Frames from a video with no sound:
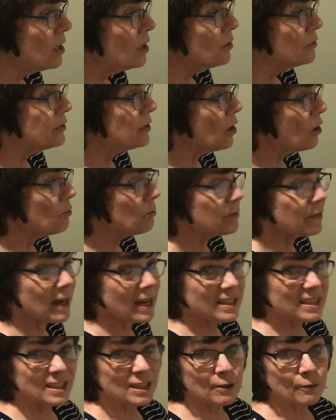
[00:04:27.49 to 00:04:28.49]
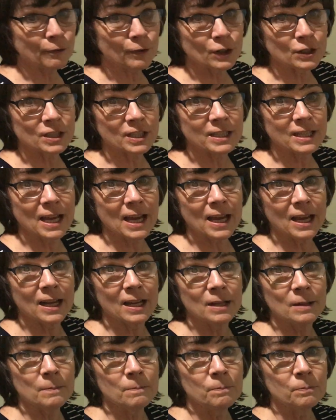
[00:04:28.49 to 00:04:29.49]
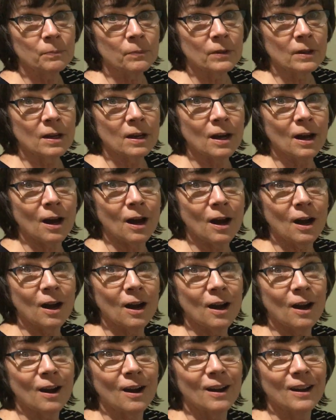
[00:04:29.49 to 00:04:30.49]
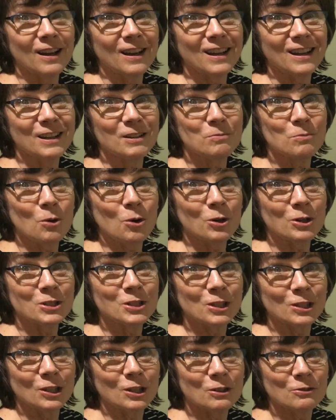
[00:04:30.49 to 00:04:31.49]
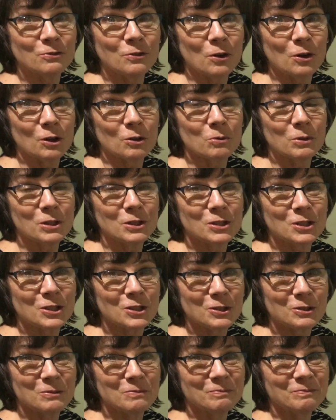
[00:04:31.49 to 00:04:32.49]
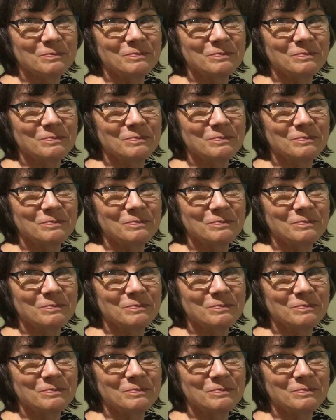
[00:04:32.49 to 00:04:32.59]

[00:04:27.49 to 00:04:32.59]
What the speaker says: So that's it for today, and more to look forward to.